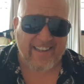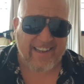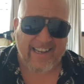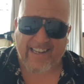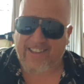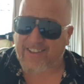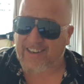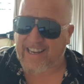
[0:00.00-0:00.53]

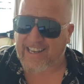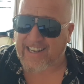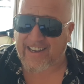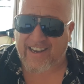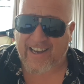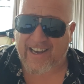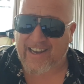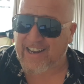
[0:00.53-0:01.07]
it's like
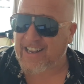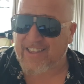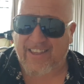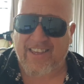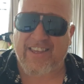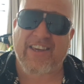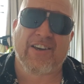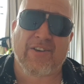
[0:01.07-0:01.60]
it's
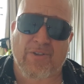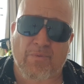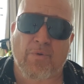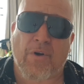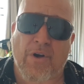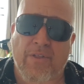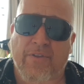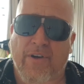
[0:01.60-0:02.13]
a year's
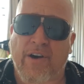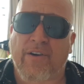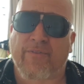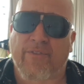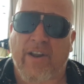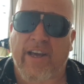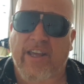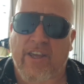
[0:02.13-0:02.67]
worth
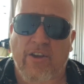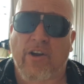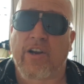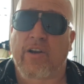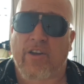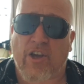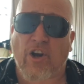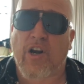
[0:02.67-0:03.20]
of, like, you're
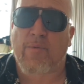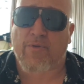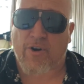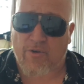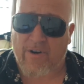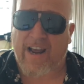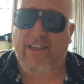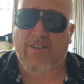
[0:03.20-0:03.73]
gonna
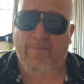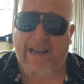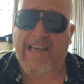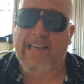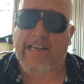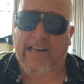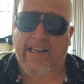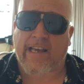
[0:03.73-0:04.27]
progress
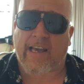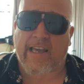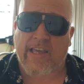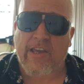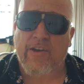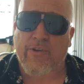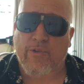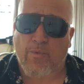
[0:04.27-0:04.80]
basically a
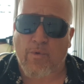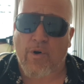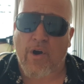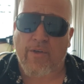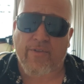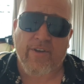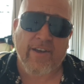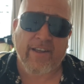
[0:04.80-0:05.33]
year's
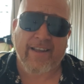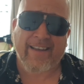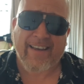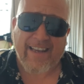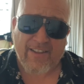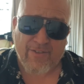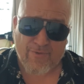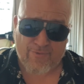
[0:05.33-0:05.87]
worth
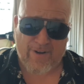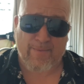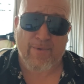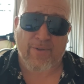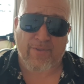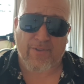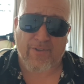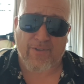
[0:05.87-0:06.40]
in 3
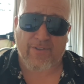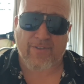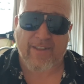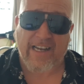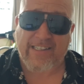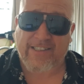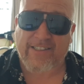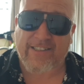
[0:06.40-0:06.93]
months.
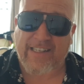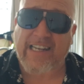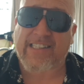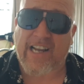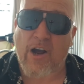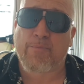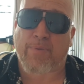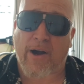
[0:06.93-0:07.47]
That's
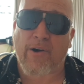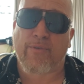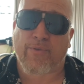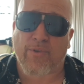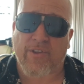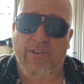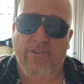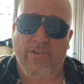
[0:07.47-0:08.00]
how
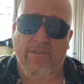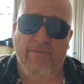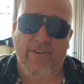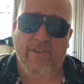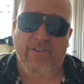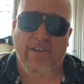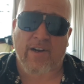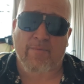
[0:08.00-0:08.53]
powerful this stuff
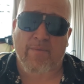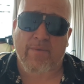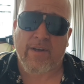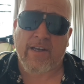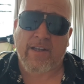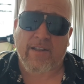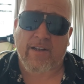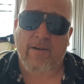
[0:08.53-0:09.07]
is that I'm
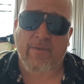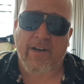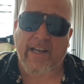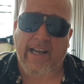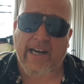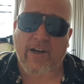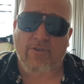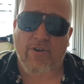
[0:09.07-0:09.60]
gonna
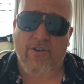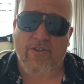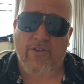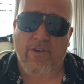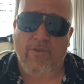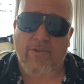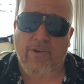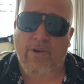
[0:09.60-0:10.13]
get across
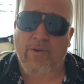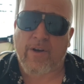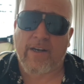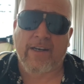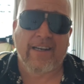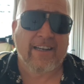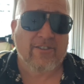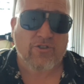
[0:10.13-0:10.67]
to you. So
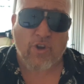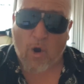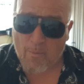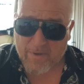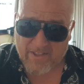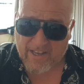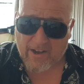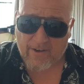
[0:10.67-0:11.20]
don't
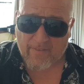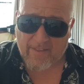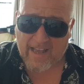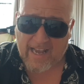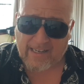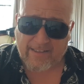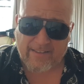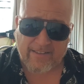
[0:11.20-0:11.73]
miss out on
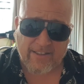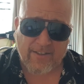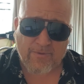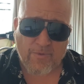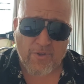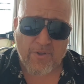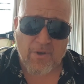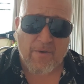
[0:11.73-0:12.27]
that.
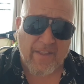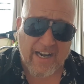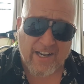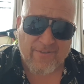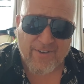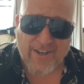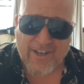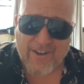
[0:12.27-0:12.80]
See you on the
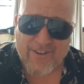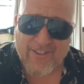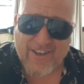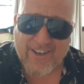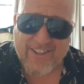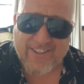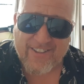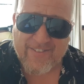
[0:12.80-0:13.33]
next video.
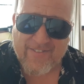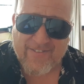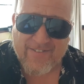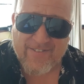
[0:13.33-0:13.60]
Cheers.